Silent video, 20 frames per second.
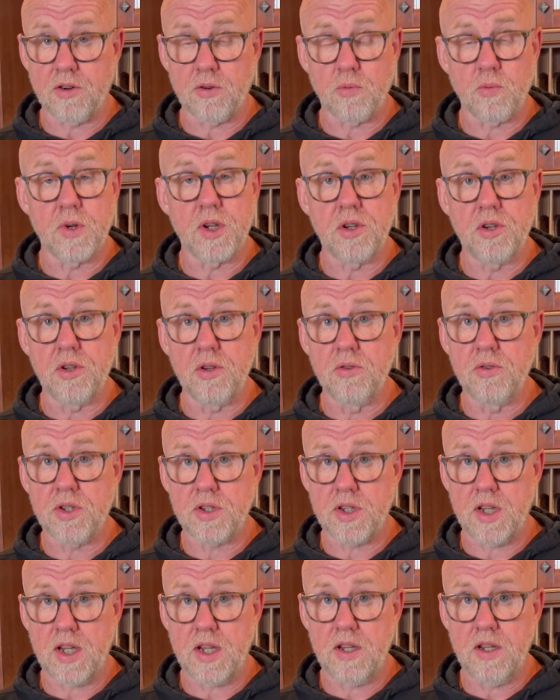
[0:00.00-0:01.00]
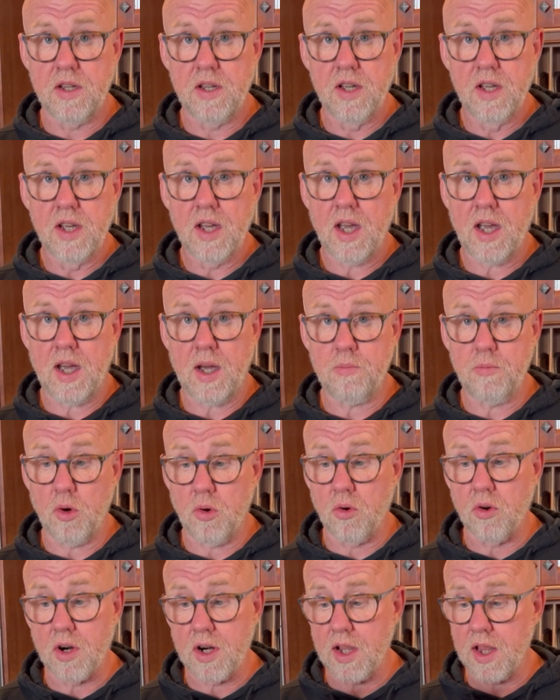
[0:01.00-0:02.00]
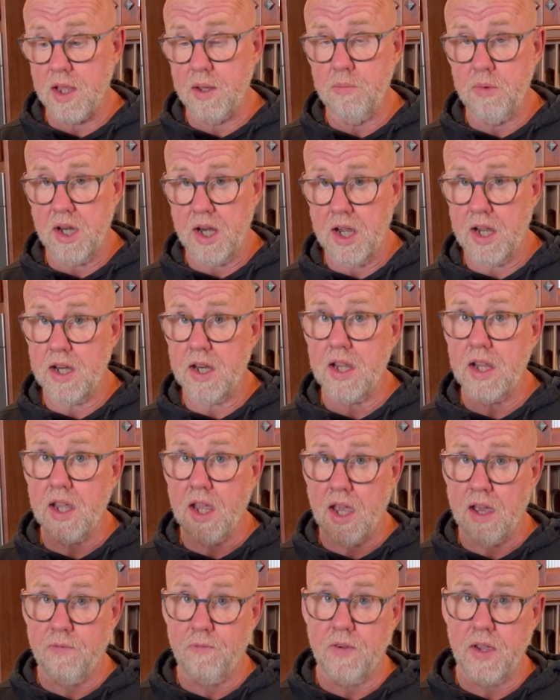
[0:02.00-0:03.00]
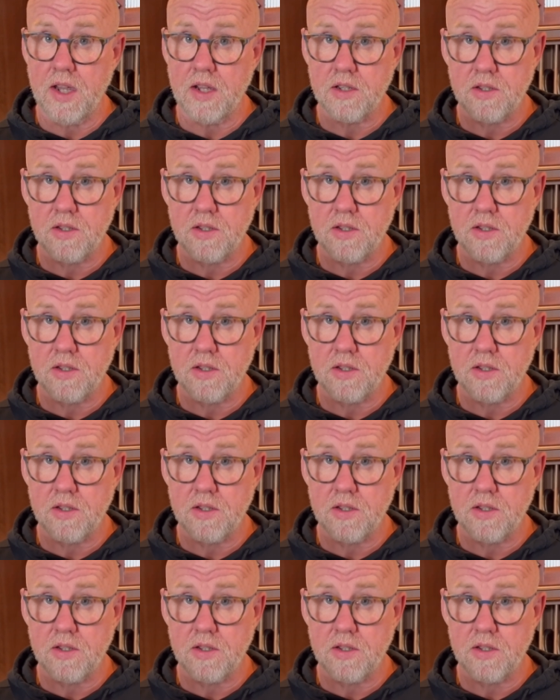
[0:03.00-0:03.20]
reducing or eliminating caffeine.